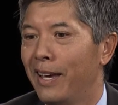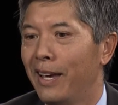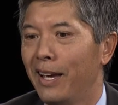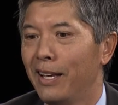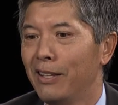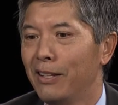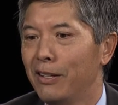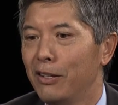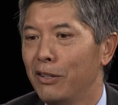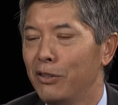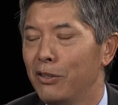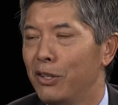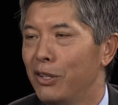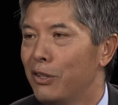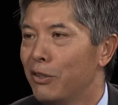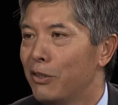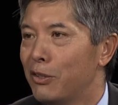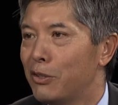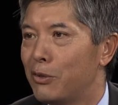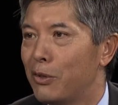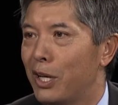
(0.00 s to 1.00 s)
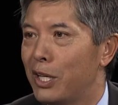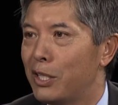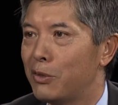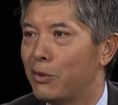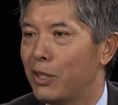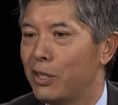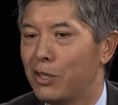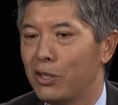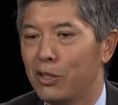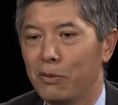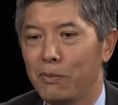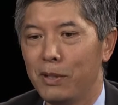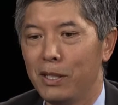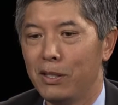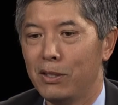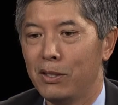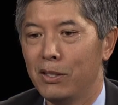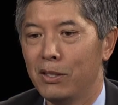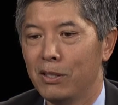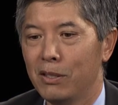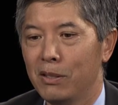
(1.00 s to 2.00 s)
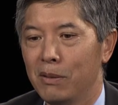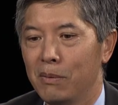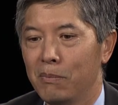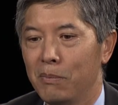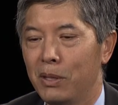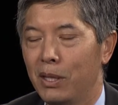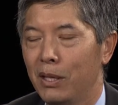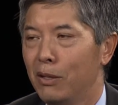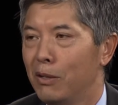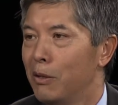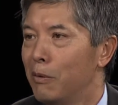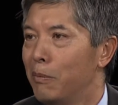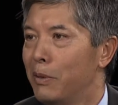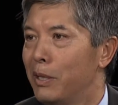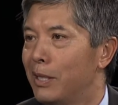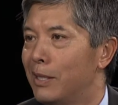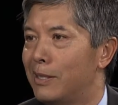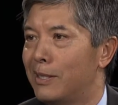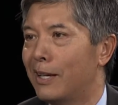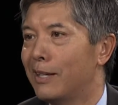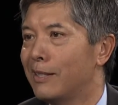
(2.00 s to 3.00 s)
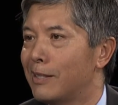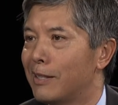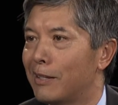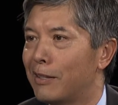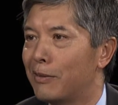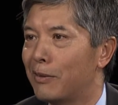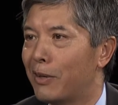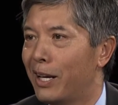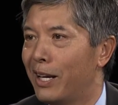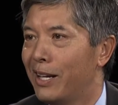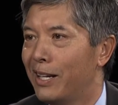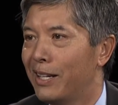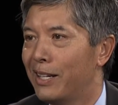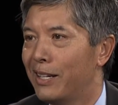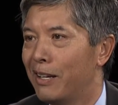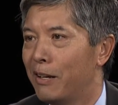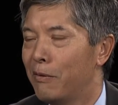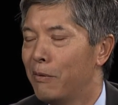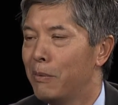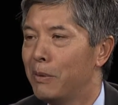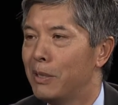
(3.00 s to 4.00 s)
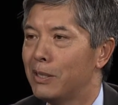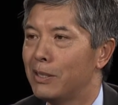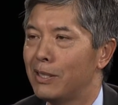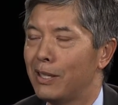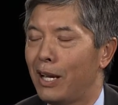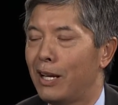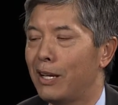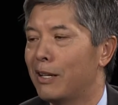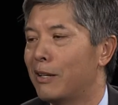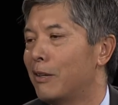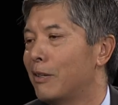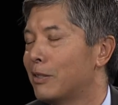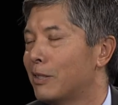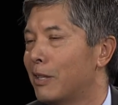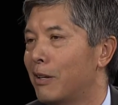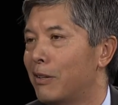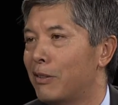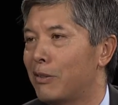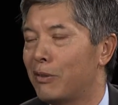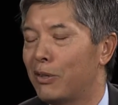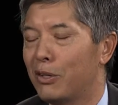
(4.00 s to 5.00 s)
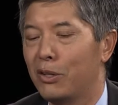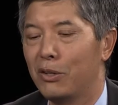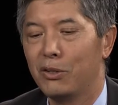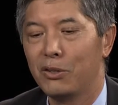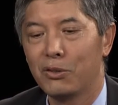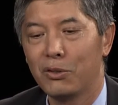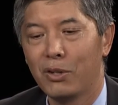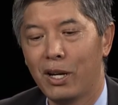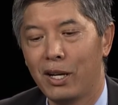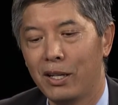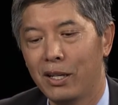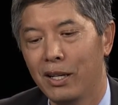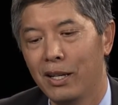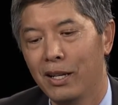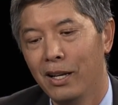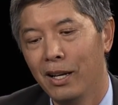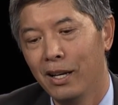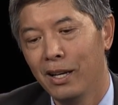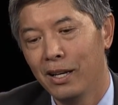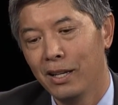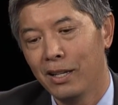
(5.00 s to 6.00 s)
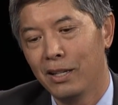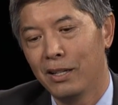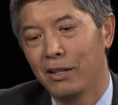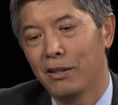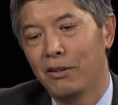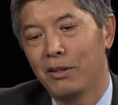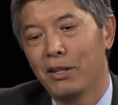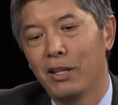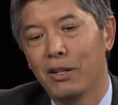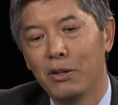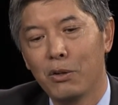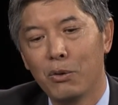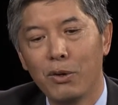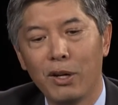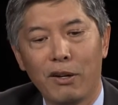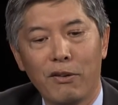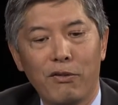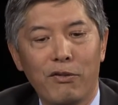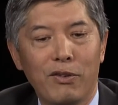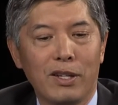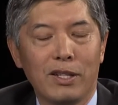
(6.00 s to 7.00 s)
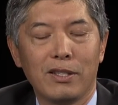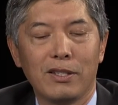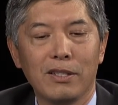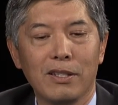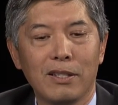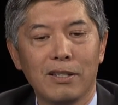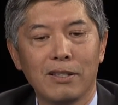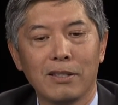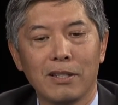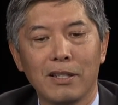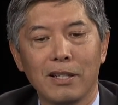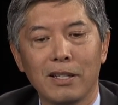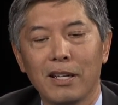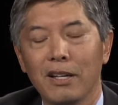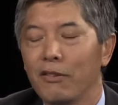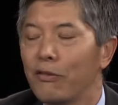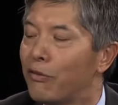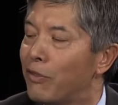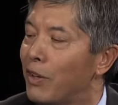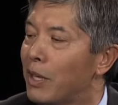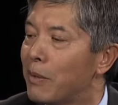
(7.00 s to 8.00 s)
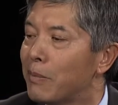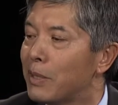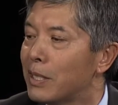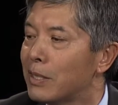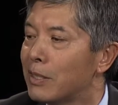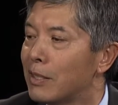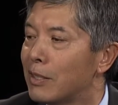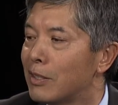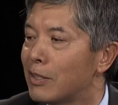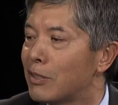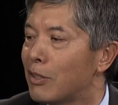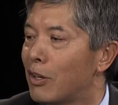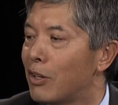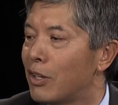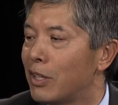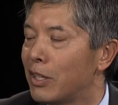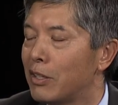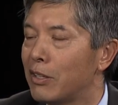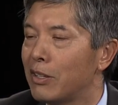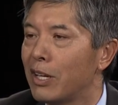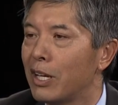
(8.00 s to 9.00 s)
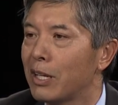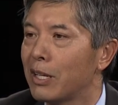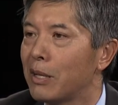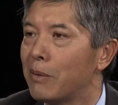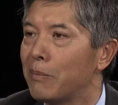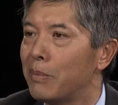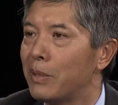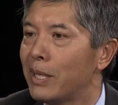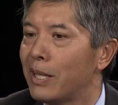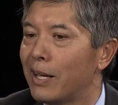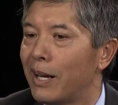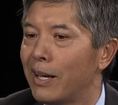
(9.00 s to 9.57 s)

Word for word: And you know, you hear those graduation speeches, but then nobody does it, right? Everybody just kind of goes out on their own trying to, you know, get quick fixes and to get famous and to start an internet company.